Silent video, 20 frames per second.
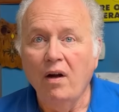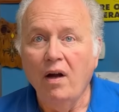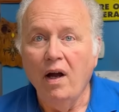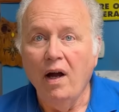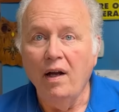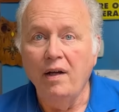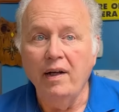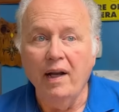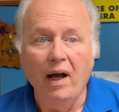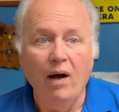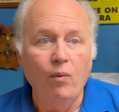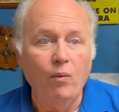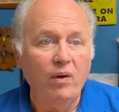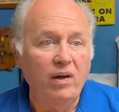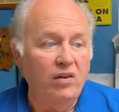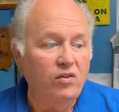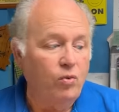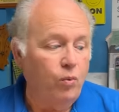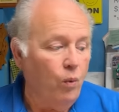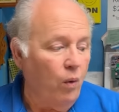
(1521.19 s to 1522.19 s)
And now what
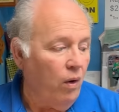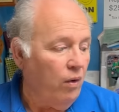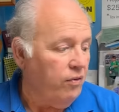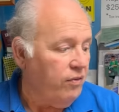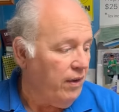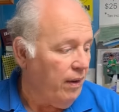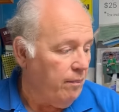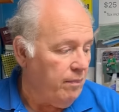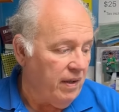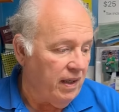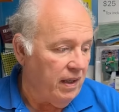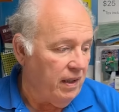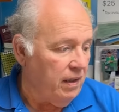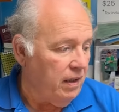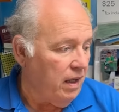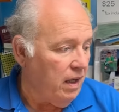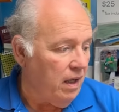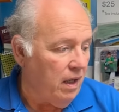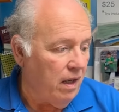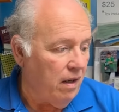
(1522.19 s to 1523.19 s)
it's worth. I mean,
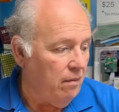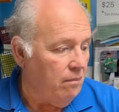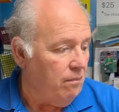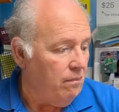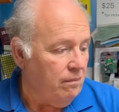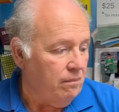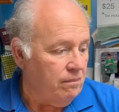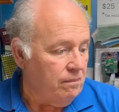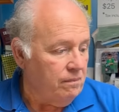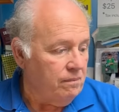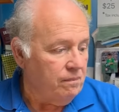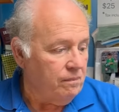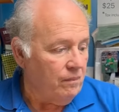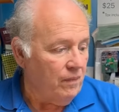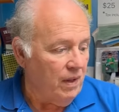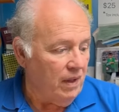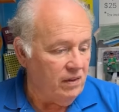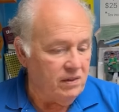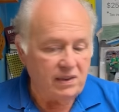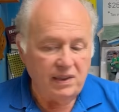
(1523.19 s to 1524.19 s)
uh,
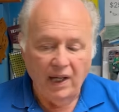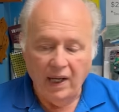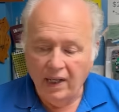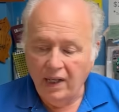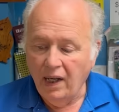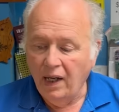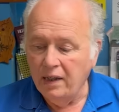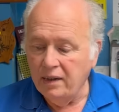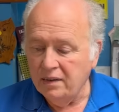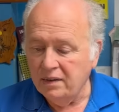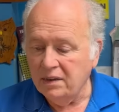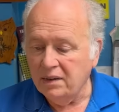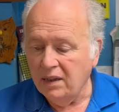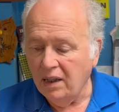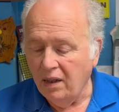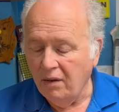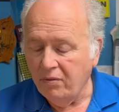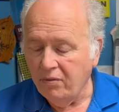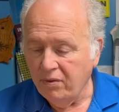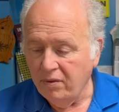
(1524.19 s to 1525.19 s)
it's that kind of
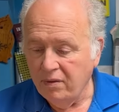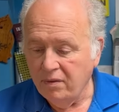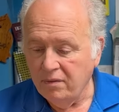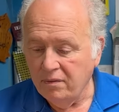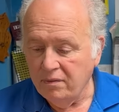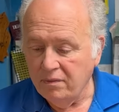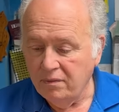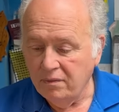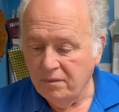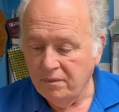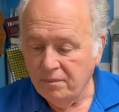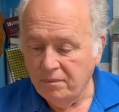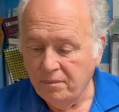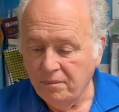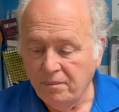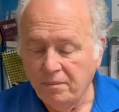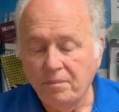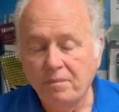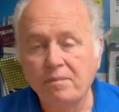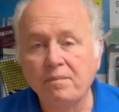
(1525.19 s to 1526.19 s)
stuff. And maybe they don't
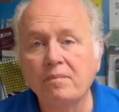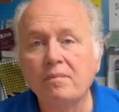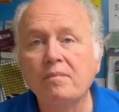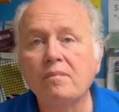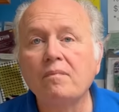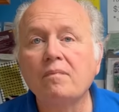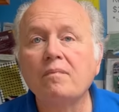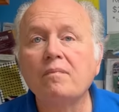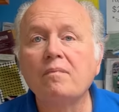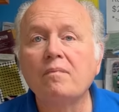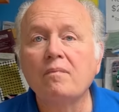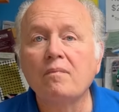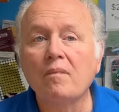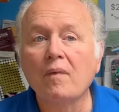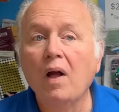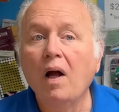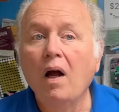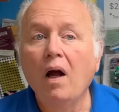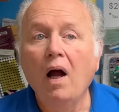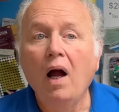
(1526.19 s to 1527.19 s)
even know what they have. And so
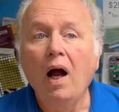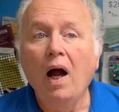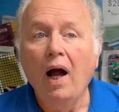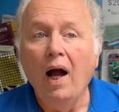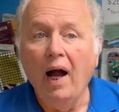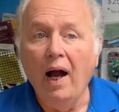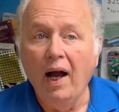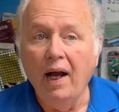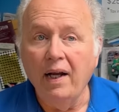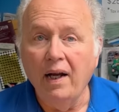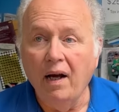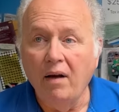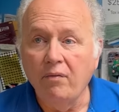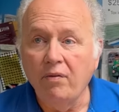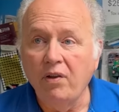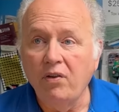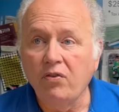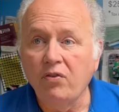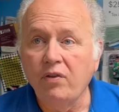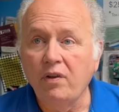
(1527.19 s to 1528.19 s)
they're just holding on to and it. And
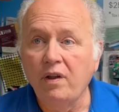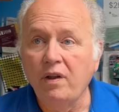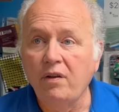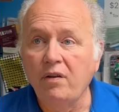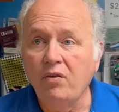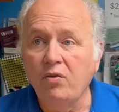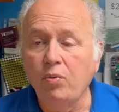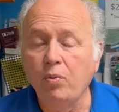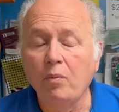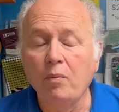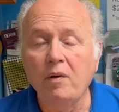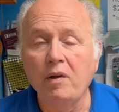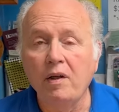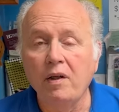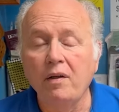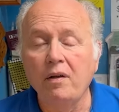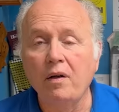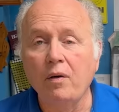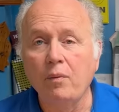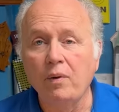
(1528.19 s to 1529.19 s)
obviously, this woman
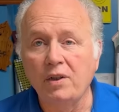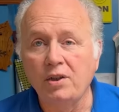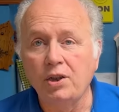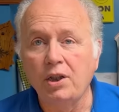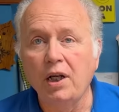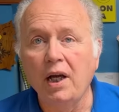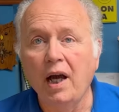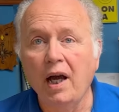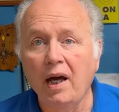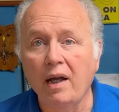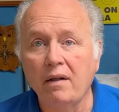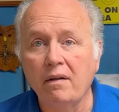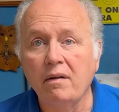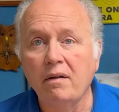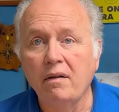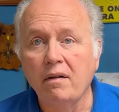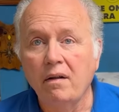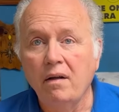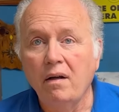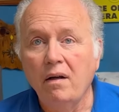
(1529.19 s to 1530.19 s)
didn't know what she had.
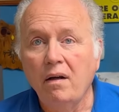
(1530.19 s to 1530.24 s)
Yeah.